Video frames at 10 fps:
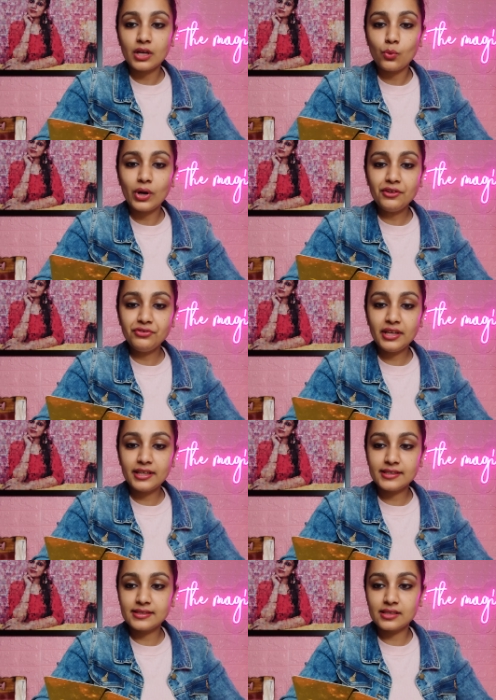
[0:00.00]
what I feel
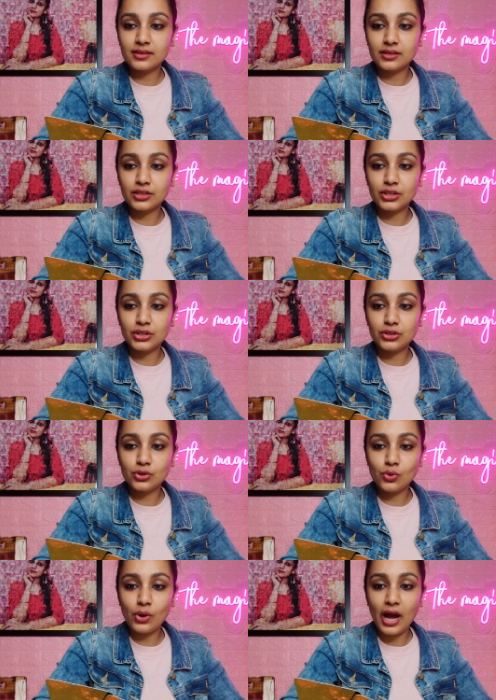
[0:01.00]
is uh,
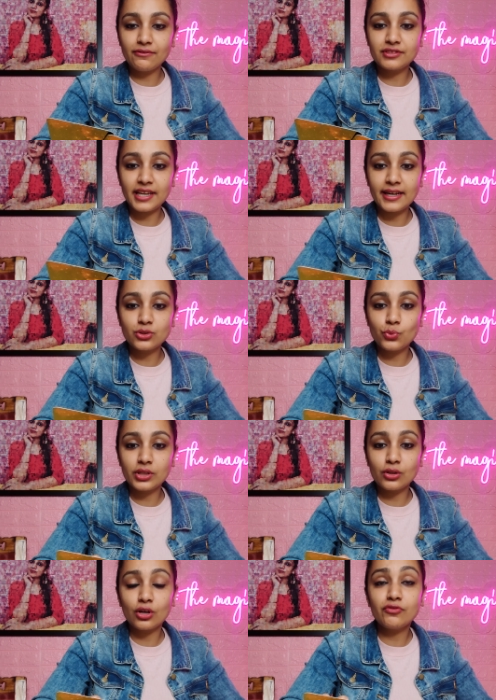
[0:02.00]
you have dealt
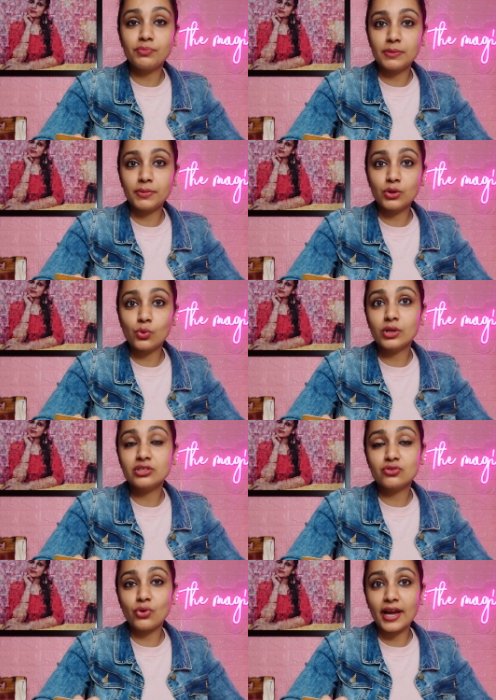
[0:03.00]
with a lot of people who
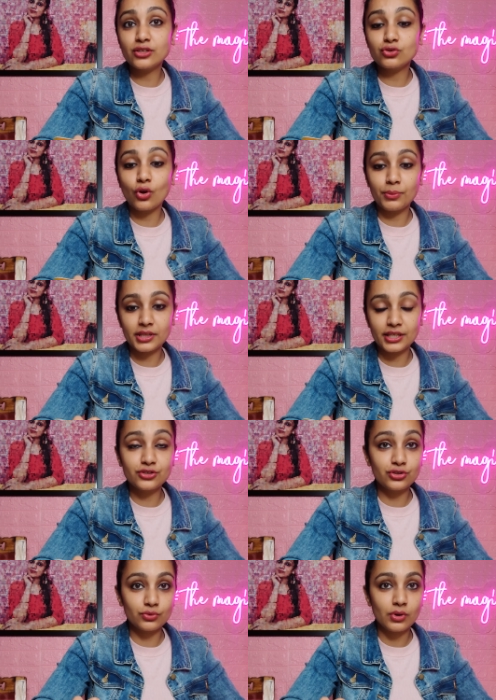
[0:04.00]
were trying to
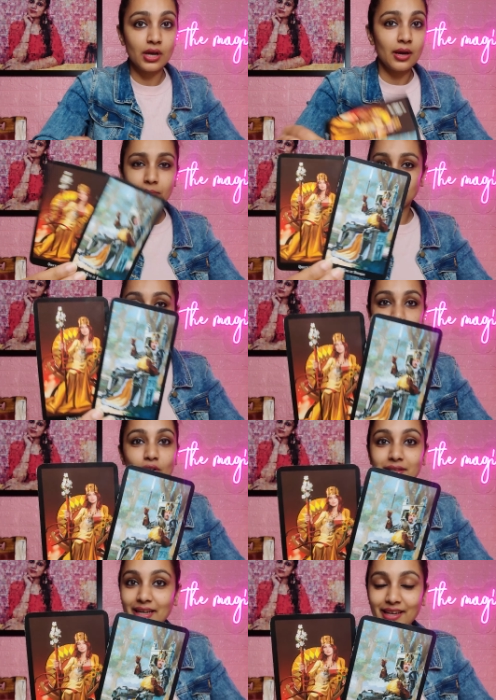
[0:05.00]
dominate you, but you are
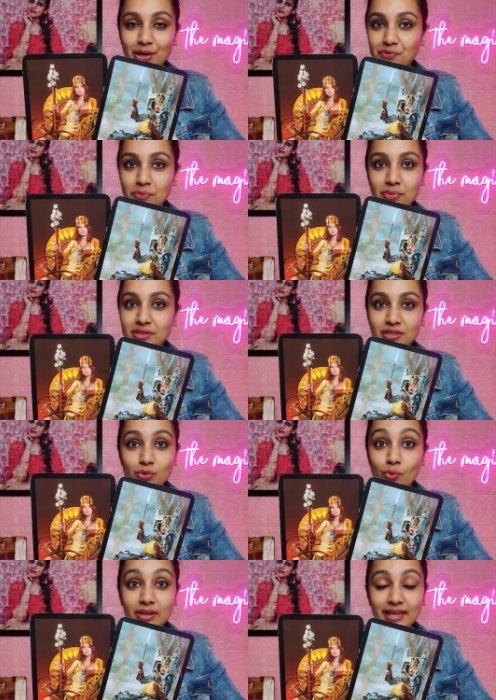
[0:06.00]
not that kind of a person
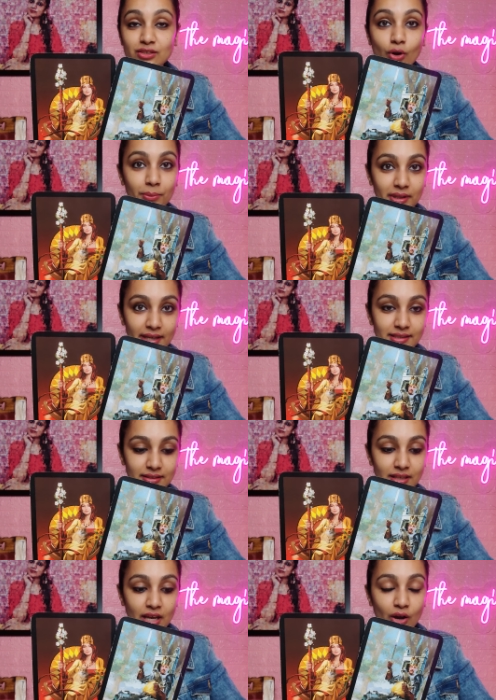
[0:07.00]
who will get
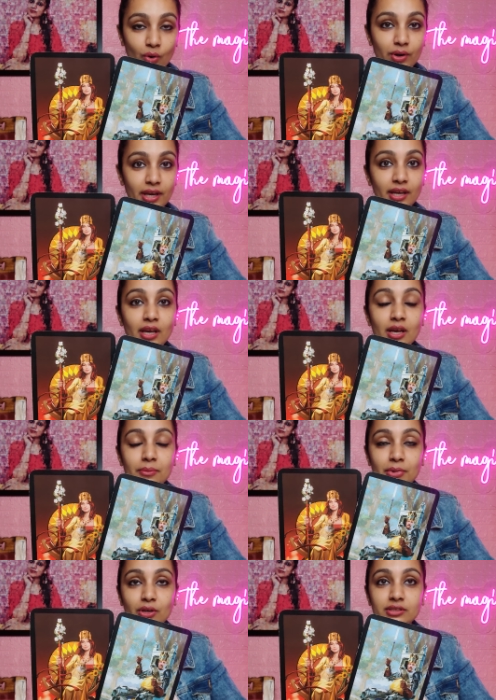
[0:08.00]
dominated, okay,
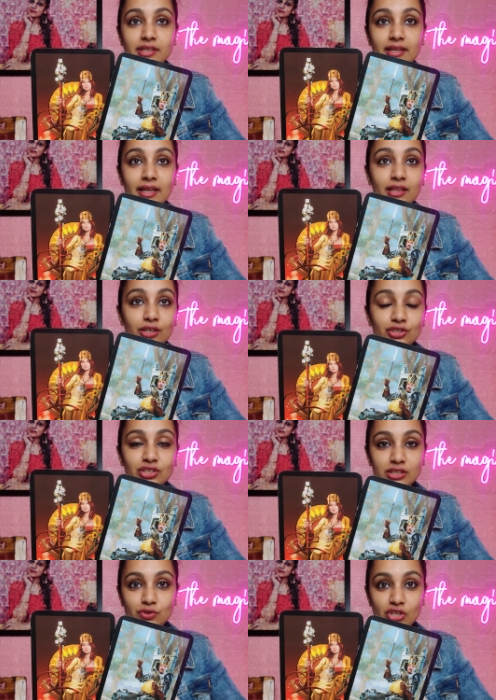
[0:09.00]
because the
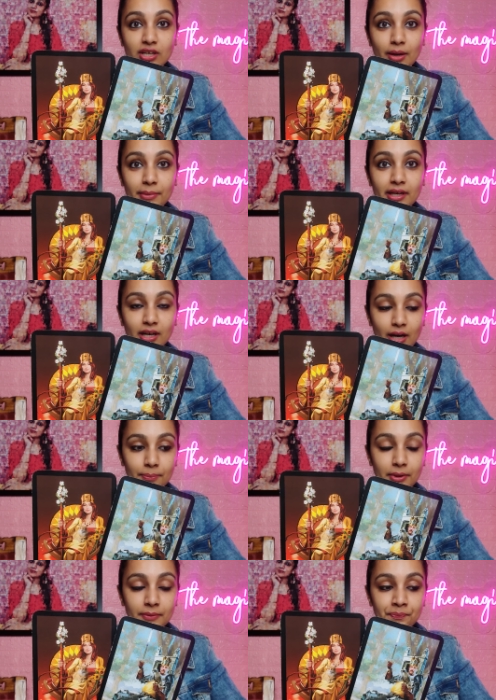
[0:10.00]
energies which are coming
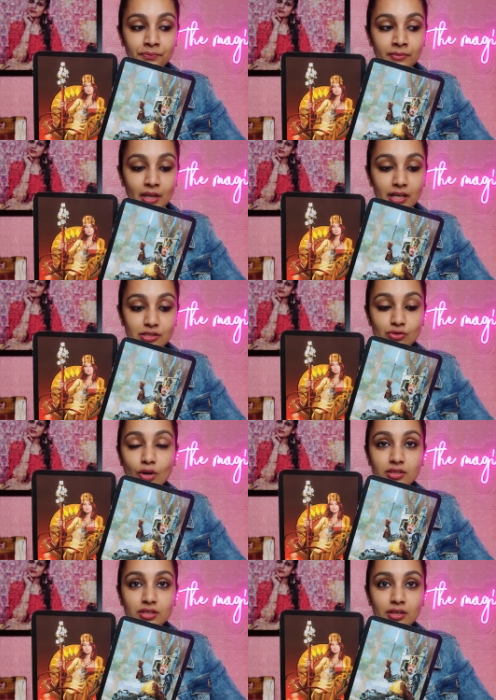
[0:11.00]
up is
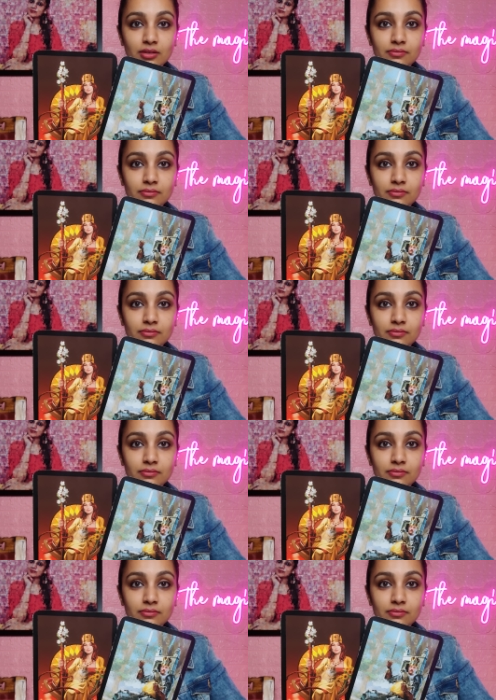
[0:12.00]
not